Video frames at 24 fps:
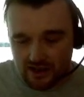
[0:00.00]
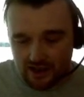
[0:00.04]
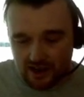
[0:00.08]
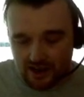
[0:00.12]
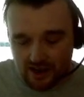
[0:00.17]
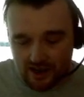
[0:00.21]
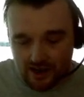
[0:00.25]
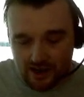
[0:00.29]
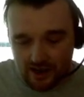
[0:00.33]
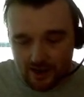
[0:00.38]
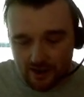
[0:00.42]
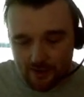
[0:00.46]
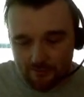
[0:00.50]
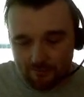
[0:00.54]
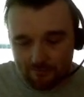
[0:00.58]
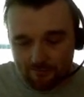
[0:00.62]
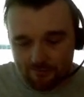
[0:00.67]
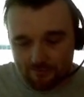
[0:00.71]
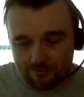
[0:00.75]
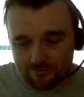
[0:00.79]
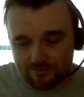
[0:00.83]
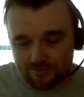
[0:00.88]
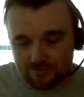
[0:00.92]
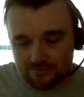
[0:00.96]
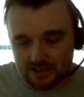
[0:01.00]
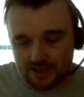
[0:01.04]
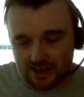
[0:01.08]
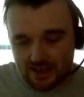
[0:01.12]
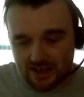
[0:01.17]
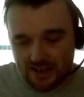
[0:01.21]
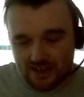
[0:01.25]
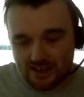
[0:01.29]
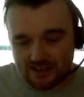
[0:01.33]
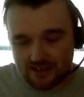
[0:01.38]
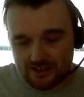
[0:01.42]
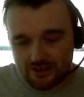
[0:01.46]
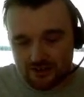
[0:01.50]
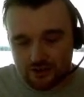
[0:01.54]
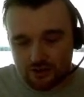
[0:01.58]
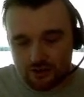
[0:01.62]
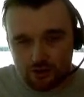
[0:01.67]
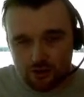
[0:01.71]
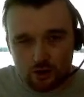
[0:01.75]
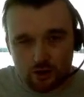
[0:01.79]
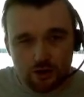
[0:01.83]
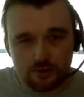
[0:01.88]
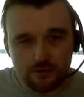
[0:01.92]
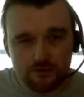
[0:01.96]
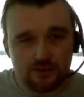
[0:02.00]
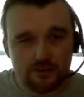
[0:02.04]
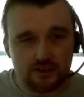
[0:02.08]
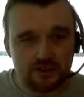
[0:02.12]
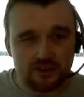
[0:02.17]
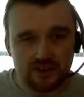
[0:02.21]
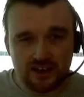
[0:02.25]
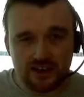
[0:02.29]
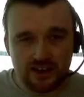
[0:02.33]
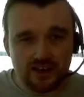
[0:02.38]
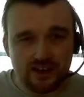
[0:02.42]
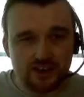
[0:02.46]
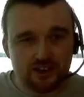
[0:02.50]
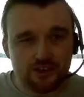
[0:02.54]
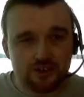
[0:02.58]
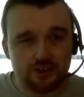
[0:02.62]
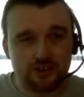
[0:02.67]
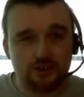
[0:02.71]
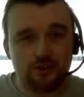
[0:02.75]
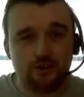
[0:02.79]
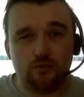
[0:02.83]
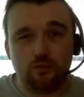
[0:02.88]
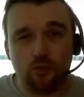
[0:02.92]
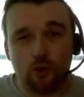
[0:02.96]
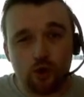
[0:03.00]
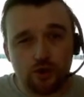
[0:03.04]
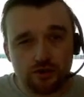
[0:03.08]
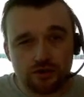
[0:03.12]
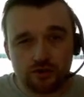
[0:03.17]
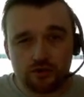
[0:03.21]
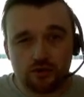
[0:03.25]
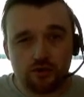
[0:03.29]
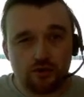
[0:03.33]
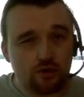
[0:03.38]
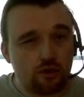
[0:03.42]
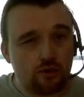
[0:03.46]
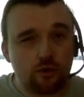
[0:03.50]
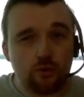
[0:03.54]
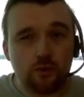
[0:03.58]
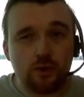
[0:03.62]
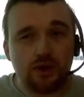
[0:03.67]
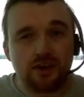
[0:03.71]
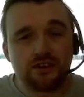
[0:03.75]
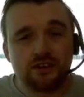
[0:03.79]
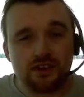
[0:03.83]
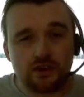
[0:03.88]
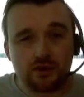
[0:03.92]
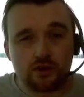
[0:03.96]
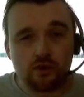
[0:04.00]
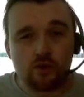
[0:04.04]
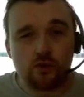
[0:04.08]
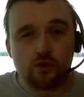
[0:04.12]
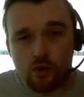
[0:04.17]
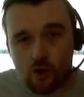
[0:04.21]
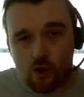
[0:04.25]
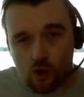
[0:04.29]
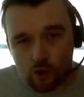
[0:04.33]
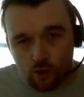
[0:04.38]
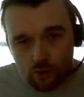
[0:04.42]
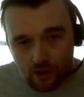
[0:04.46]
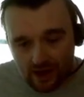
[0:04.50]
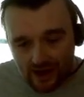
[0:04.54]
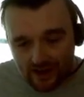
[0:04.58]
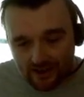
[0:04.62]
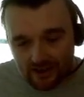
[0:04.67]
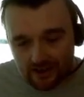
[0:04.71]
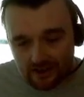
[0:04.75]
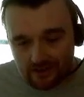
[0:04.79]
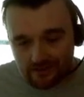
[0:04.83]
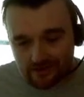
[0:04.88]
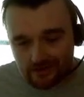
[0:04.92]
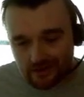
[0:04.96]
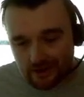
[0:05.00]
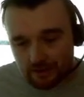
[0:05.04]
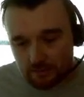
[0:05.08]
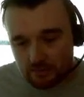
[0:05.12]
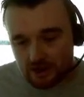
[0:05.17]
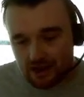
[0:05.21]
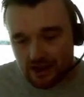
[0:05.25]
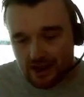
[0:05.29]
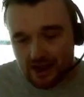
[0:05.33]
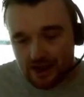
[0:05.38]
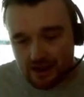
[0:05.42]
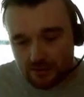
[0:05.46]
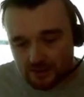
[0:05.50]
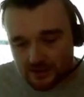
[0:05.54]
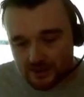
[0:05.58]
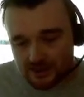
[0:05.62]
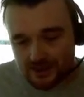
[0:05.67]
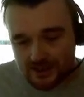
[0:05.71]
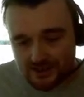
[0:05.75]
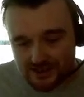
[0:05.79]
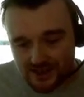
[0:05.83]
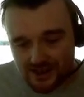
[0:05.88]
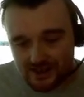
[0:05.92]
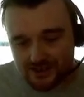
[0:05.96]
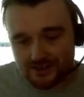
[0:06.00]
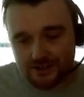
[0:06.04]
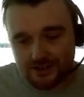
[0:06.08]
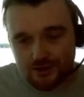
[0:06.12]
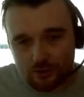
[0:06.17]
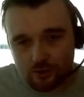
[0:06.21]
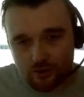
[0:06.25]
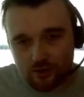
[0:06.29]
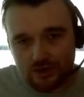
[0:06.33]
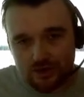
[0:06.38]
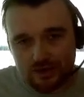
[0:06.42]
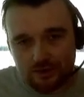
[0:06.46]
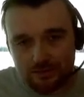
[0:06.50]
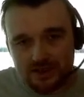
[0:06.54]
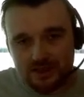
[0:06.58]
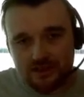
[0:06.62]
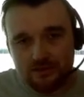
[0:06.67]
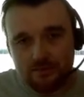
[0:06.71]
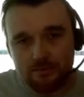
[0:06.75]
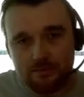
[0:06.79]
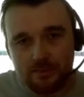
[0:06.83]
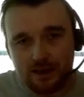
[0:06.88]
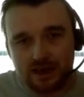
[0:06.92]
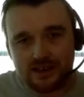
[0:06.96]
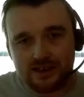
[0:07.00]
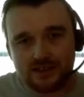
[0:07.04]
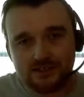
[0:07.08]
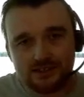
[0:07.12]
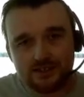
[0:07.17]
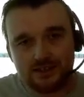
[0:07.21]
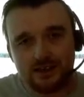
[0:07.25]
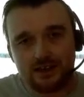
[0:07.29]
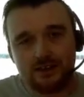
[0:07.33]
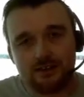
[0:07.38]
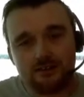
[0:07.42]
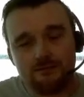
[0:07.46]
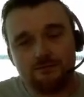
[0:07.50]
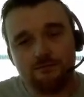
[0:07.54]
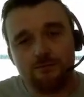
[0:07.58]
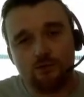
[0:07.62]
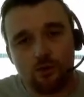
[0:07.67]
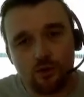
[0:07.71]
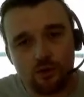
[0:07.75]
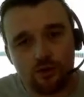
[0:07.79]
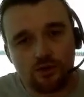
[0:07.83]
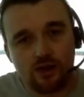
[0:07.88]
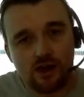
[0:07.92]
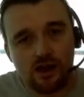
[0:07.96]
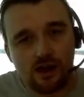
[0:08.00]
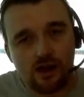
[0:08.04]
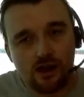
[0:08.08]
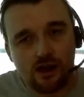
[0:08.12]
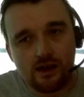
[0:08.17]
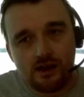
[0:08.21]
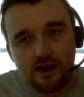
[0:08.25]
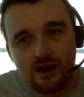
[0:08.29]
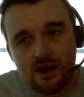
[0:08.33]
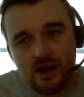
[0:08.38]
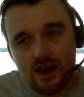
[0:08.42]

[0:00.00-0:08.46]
um, and you're looking for direction on what to do, where to go, all that kind of thing, perhaps this isn't going to be the best deck for that.